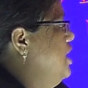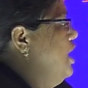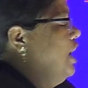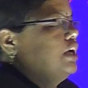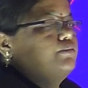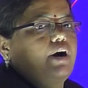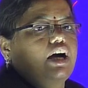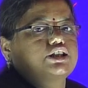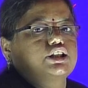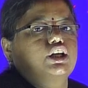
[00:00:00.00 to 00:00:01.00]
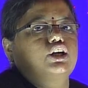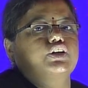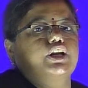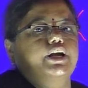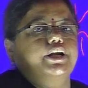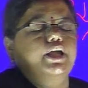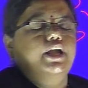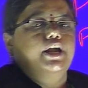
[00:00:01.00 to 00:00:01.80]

or marginal utility